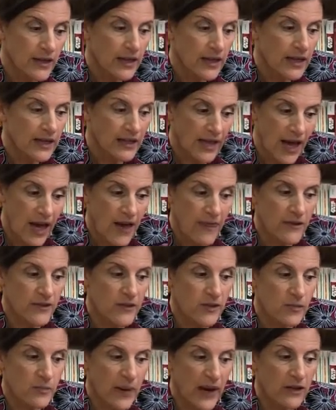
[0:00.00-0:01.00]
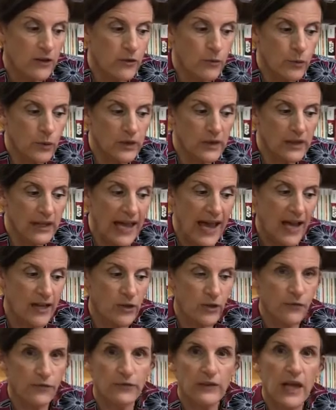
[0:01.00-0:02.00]
Yeah, the spider will catch
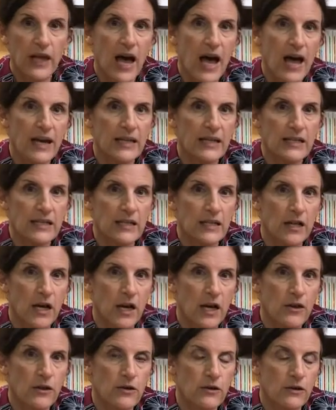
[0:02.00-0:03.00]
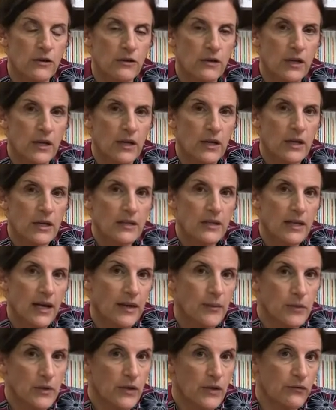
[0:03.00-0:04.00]
flies and other
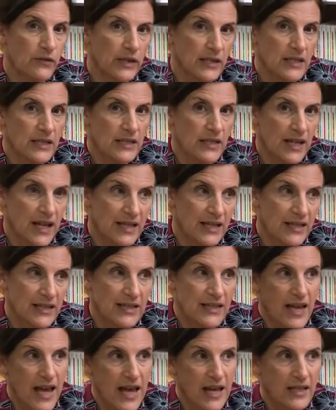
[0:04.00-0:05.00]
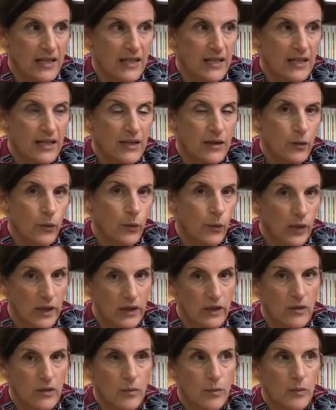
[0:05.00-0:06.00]
types of insects that
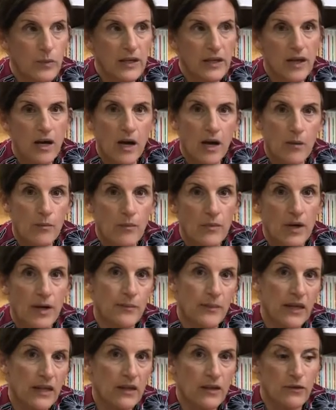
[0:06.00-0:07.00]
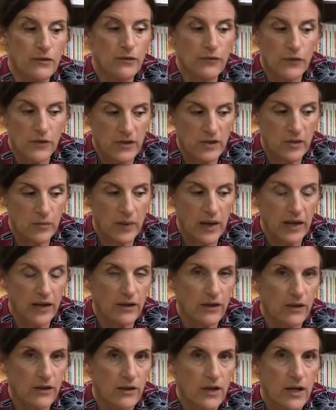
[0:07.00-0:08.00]
will become a meal for the
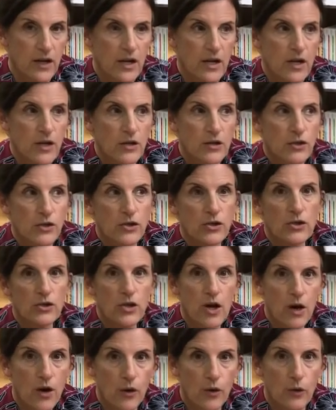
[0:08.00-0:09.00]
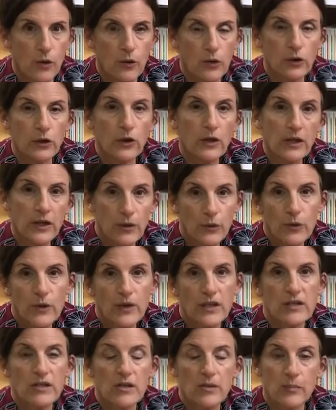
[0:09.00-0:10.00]
spider. So look at what a
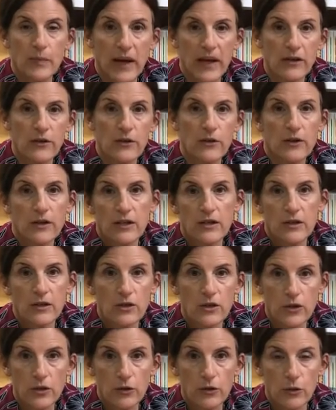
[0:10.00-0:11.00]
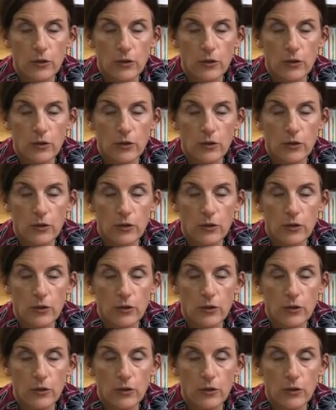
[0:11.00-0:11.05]
spider can do.